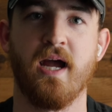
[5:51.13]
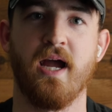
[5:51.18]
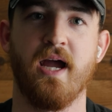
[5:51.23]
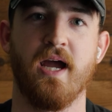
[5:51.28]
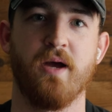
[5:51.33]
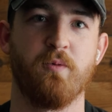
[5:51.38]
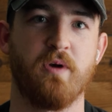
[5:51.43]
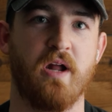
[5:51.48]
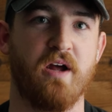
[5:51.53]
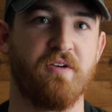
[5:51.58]

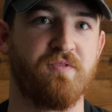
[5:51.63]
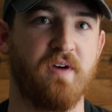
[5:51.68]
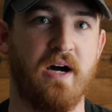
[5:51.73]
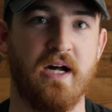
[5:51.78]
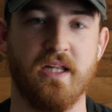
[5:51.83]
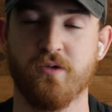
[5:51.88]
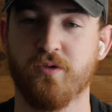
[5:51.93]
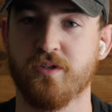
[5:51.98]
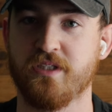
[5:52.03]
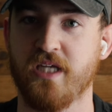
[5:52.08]
and when I
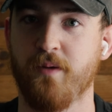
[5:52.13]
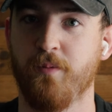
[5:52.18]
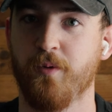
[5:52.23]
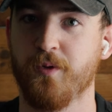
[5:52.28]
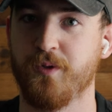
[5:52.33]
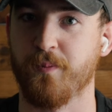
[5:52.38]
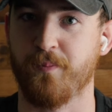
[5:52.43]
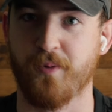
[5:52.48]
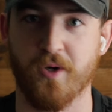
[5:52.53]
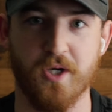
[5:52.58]
finally was
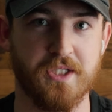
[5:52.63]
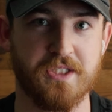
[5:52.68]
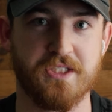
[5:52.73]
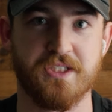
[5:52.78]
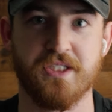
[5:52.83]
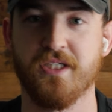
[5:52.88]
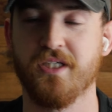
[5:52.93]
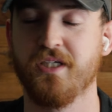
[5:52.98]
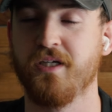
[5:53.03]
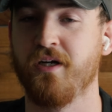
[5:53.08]
able to
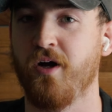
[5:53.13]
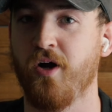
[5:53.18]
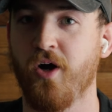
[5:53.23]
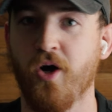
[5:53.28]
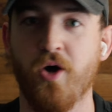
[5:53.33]
purchase it,